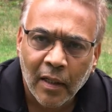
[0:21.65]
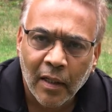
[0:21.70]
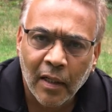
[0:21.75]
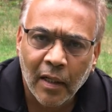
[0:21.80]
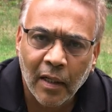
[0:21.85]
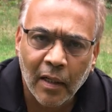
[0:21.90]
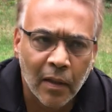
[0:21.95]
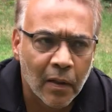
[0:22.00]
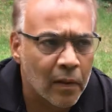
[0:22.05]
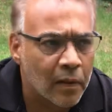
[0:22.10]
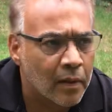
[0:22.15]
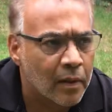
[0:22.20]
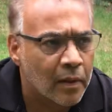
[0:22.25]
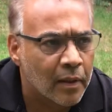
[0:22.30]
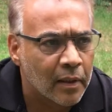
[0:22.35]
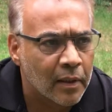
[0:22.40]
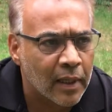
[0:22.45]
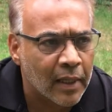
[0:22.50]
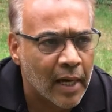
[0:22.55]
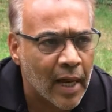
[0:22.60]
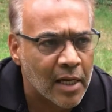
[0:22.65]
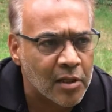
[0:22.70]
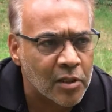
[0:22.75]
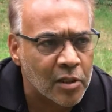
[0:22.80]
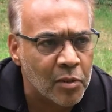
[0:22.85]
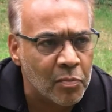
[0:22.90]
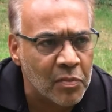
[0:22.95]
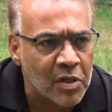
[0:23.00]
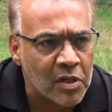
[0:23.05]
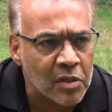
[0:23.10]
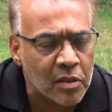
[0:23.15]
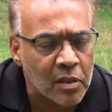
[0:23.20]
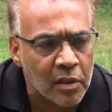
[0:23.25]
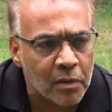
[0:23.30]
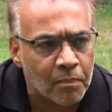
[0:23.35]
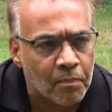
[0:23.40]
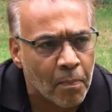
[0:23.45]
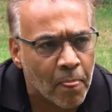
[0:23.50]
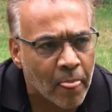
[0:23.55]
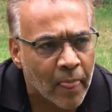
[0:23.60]
here at Hassanamesit,
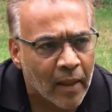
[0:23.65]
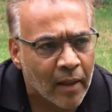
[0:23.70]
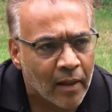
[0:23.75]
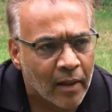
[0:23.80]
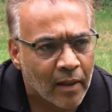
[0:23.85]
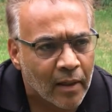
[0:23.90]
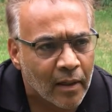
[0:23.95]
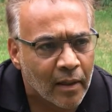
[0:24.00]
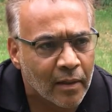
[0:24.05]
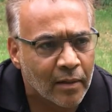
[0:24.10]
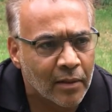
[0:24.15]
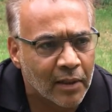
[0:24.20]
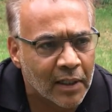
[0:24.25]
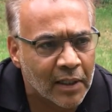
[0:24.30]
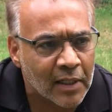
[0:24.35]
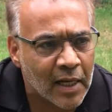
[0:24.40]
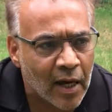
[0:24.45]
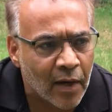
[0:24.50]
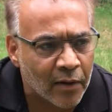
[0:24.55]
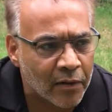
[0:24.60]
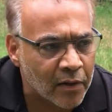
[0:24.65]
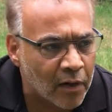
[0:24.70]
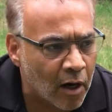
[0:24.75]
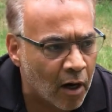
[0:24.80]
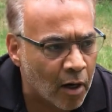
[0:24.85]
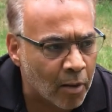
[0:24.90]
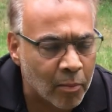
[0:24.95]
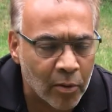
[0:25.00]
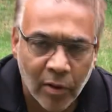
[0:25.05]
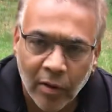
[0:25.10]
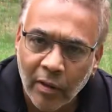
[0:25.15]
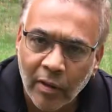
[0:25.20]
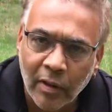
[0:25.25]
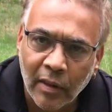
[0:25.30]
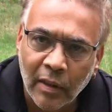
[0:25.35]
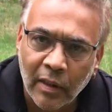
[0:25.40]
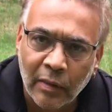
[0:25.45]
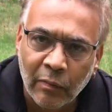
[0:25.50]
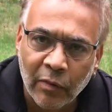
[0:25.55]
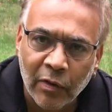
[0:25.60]
looking down at the arbor
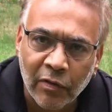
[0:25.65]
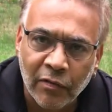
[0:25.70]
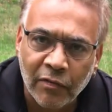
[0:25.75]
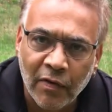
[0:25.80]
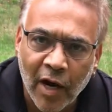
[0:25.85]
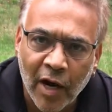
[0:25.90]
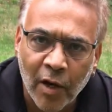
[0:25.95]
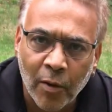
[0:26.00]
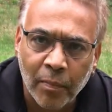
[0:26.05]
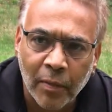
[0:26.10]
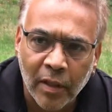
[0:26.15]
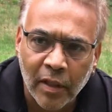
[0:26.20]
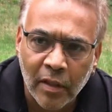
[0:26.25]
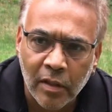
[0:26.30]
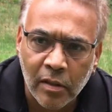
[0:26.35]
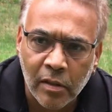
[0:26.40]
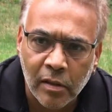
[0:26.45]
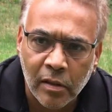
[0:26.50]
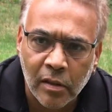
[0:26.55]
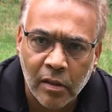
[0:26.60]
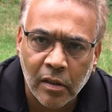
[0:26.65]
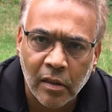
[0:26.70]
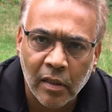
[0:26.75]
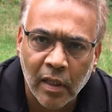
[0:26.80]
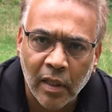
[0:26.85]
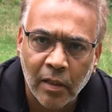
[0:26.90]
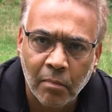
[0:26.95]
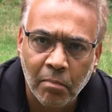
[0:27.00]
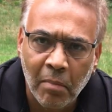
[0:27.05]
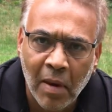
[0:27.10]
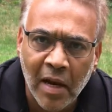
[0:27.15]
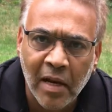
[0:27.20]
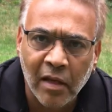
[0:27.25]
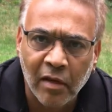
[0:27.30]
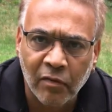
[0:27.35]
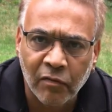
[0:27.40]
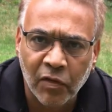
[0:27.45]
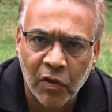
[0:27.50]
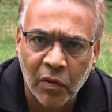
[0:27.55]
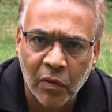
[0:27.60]
and where the fire pit is that many
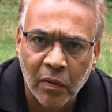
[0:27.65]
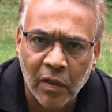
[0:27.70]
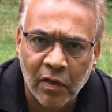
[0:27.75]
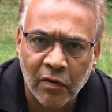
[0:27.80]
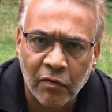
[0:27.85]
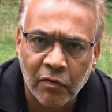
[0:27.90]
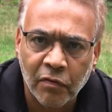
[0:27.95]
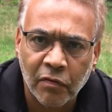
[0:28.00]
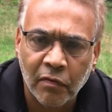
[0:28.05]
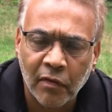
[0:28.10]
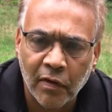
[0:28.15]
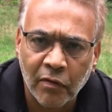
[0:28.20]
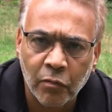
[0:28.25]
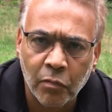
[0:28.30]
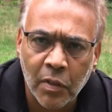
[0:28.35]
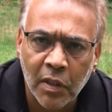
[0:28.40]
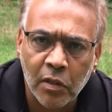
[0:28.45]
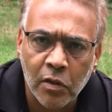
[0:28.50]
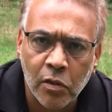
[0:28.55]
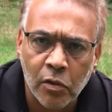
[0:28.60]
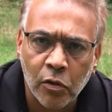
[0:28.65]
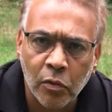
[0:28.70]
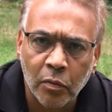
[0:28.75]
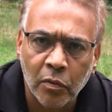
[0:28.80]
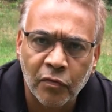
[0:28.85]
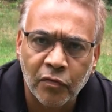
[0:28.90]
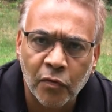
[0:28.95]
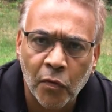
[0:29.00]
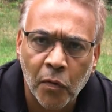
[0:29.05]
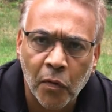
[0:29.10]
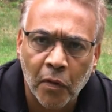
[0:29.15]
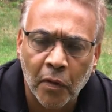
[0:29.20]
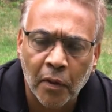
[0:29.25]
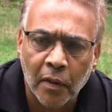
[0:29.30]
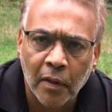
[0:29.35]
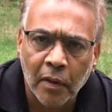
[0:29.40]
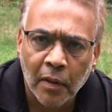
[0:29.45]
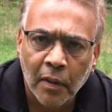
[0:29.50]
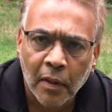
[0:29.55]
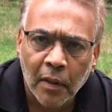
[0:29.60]
of you have been to before.
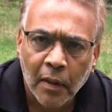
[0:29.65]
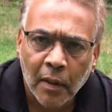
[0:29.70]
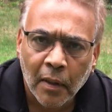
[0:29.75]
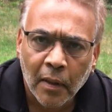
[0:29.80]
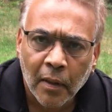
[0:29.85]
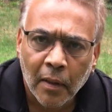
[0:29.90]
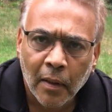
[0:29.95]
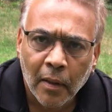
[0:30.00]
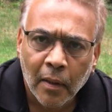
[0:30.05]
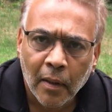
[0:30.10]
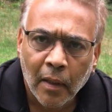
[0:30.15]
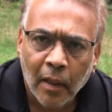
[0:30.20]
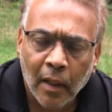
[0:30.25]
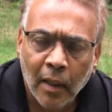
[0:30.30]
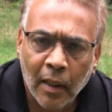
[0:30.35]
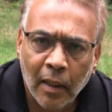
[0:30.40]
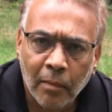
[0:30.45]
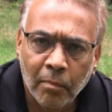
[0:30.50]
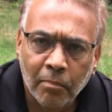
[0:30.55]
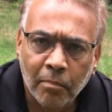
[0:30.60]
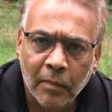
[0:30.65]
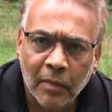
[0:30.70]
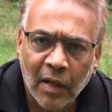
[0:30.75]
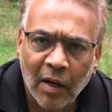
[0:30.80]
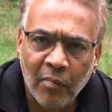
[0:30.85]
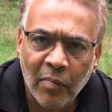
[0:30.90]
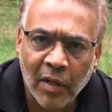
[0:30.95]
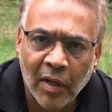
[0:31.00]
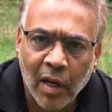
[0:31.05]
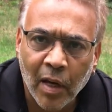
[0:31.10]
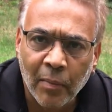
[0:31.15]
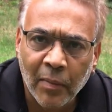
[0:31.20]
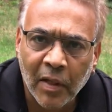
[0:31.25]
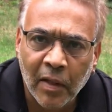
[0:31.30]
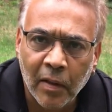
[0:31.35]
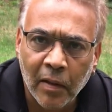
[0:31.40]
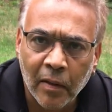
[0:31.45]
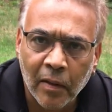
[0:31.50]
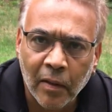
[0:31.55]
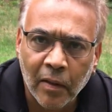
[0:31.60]
I've been coming
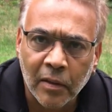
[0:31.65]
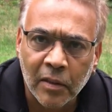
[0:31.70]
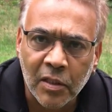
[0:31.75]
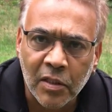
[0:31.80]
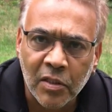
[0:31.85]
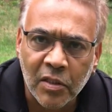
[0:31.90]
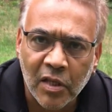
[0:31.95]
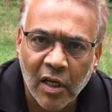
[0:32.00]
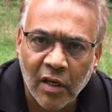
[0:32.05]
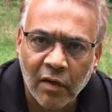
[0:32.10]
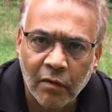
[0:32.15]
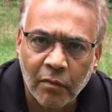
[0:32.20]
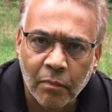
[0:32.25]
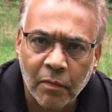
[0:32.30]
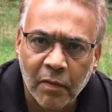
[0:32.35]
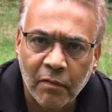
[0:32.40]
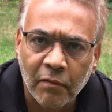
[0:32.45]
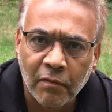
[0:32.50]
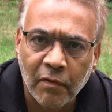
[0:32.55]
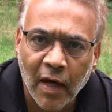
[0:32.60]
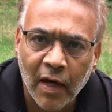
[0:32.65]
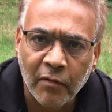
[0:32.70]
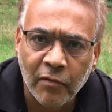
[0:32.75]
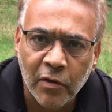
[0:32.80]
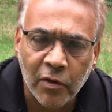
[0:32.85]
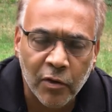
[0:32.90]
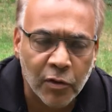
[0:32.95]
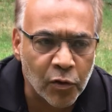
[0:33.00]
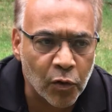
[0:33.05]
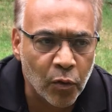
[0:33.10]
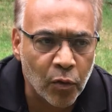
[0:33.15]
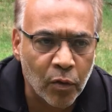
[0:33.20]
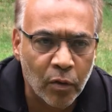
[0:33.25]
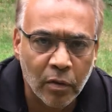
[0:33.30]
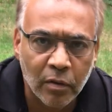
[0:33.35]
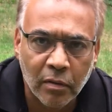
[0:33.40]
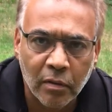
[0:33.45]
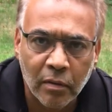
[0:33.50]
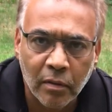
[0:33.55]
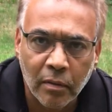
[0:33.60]
here since I've been 5 years old,
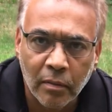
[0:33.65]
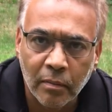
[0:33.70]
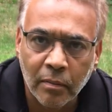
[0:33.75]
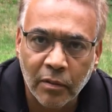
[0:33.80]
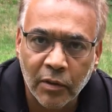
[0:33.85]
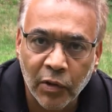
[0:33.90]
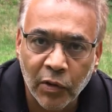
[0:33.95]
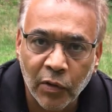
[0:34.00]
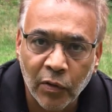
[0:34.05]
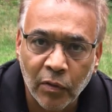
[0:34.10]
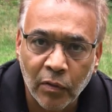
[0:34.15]
so